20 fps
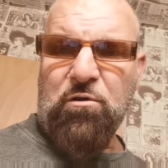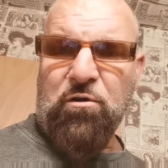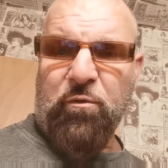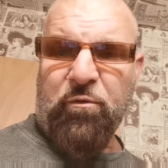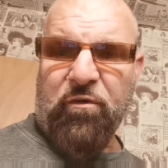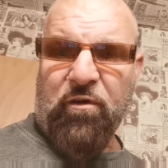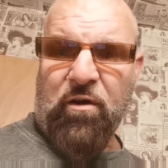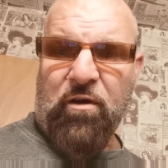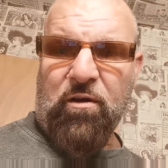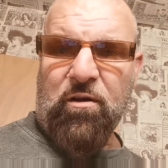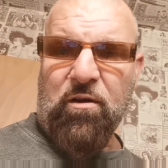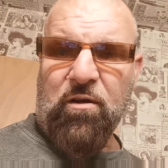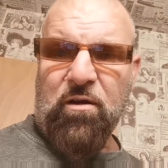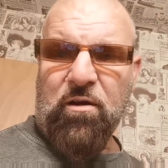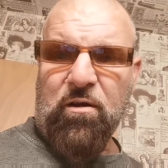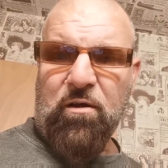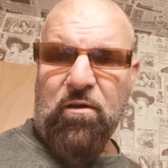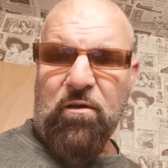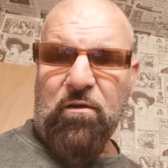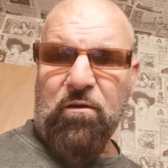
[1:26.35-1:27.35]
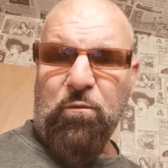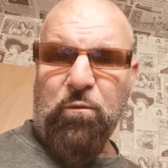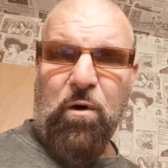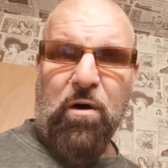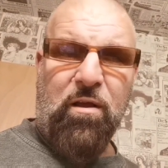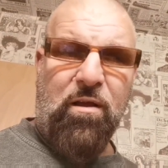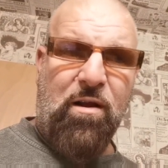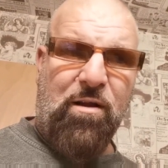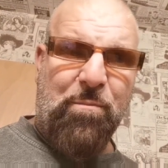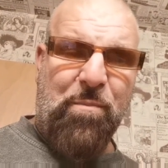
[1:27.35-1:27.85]
You know what I'm saying?
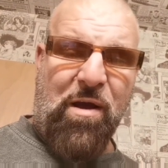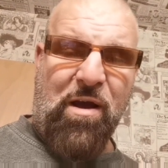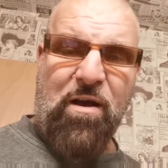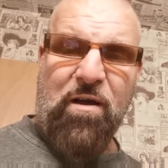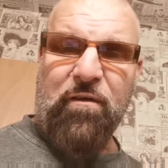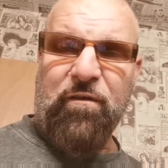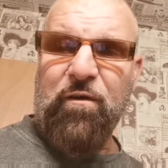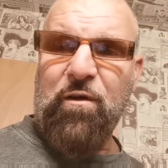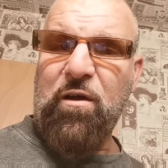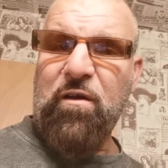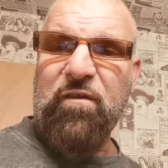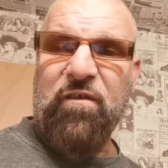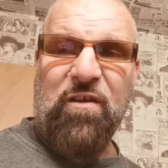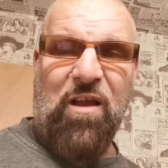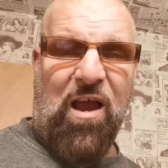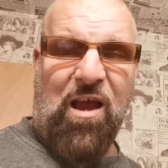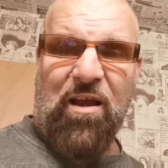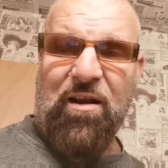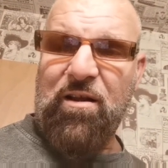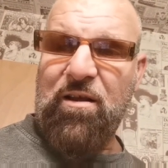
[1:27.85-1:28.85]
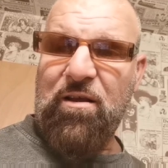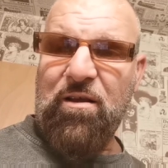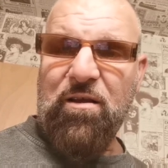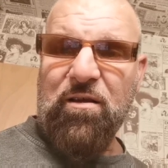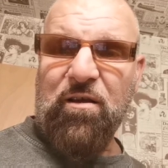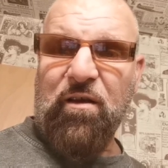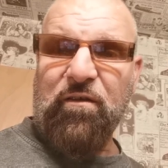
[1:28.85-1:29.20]
Running out of bounds, slide.